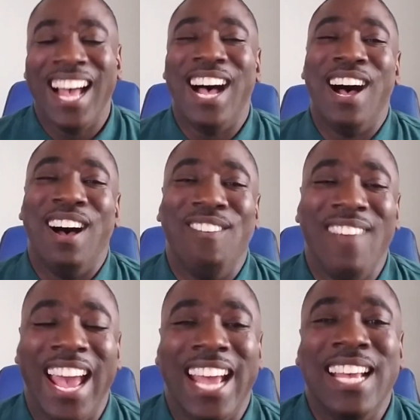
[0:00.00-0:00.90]
Oh,
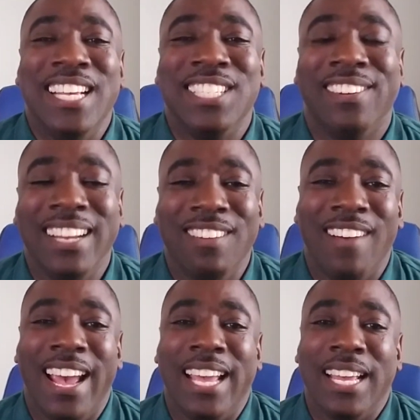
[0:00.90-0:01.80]
man. So
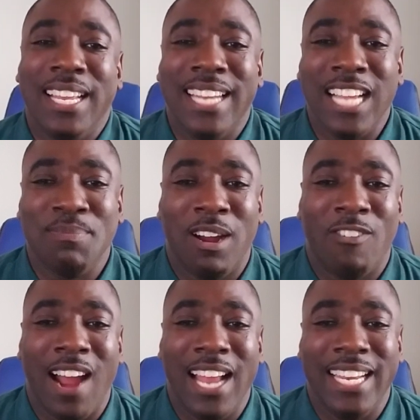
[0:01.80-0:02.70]
anyway, that's my
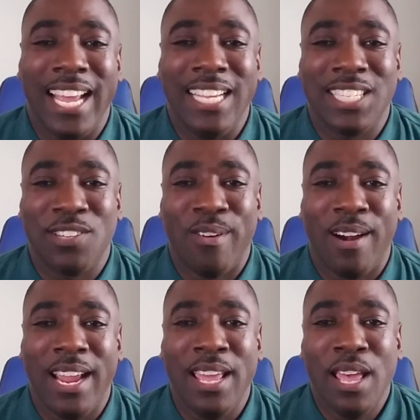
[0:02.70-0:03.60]
Ron Dayne
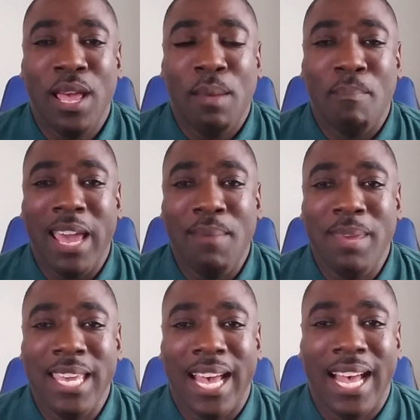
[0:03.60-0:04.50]
story.
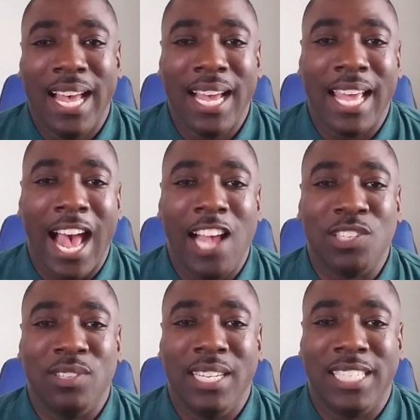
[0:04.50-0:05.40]
Maybe
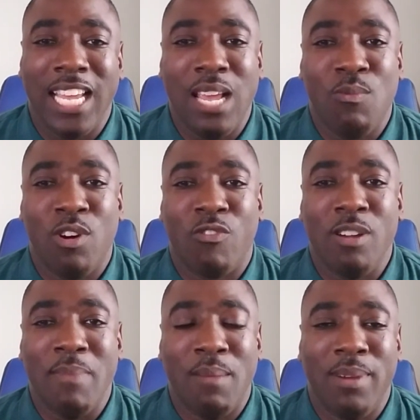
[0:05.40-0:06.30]
guys on the team will
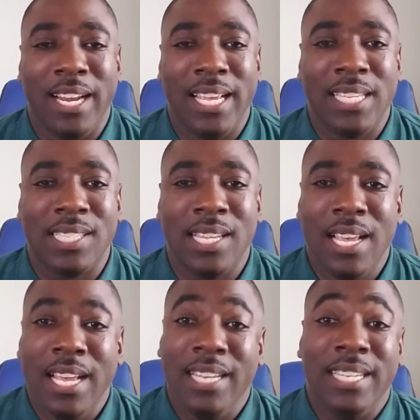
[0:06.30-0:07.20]
remember this.
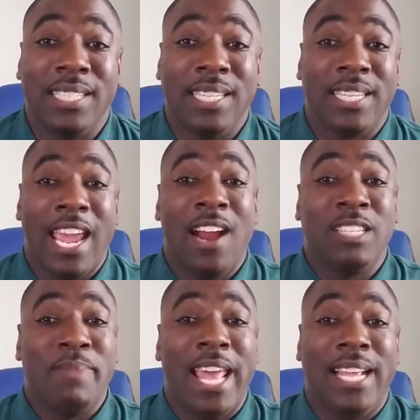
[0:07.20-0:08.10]
This is
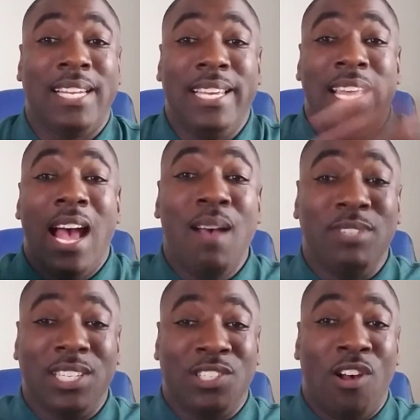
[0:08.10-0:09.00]
Charismatic Lee. I'm
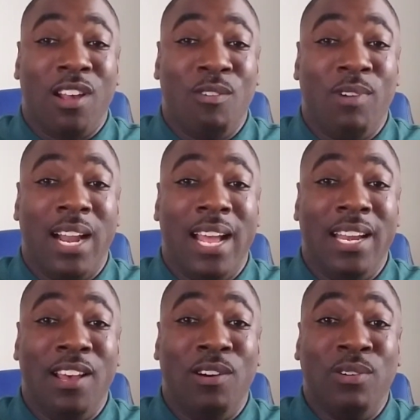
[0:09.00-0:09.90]
just talking what I
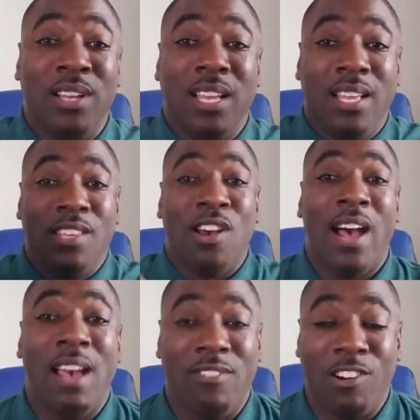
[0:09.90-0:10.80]
know. Y'all
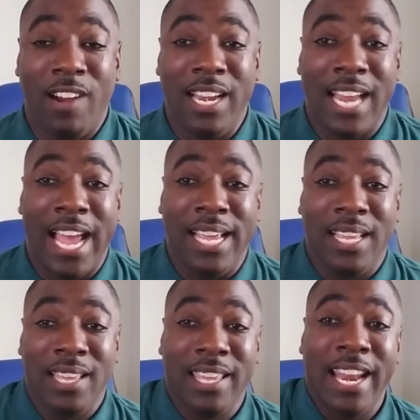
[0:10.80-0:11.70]
have a great
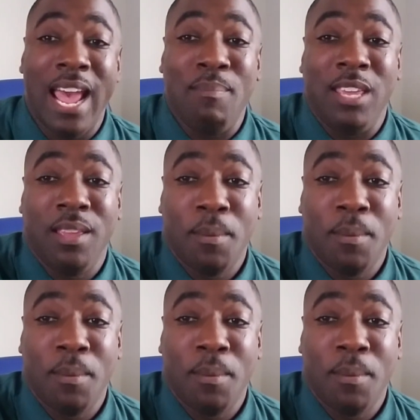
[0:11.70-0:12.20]
night. Get at me.